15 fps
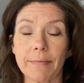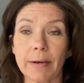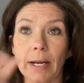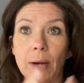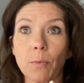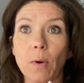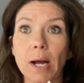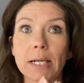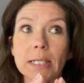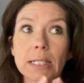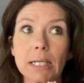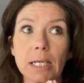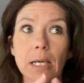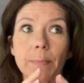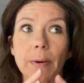And I want
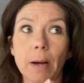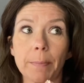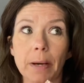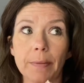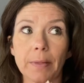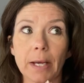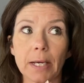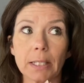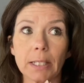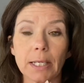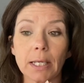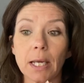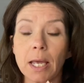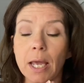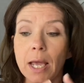to keep up on that.
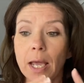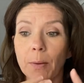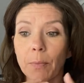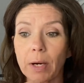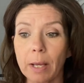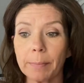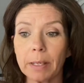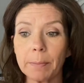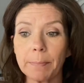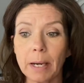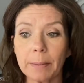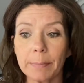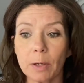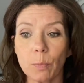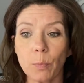Like, what I mean
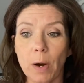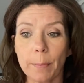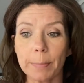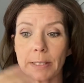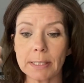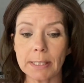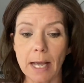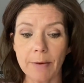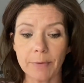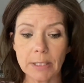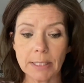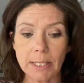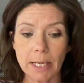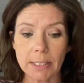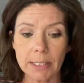by meal prep is every
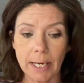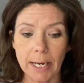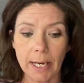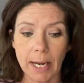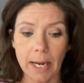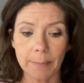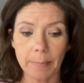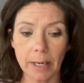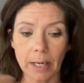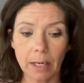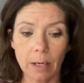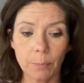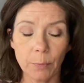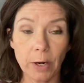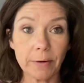Sunday I
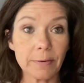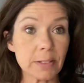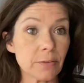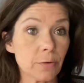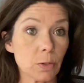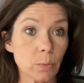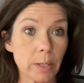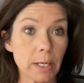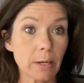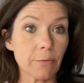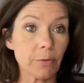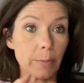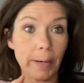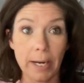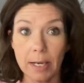make breakfast for the week
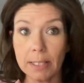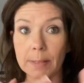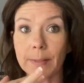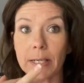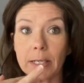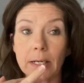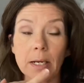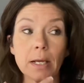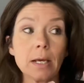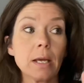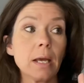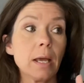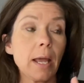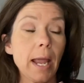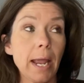for my husband
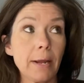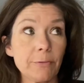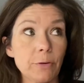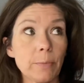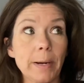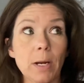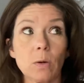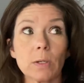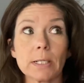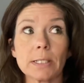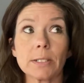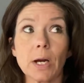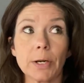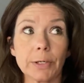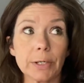and for my oldest
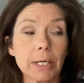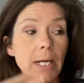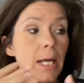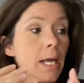daughter.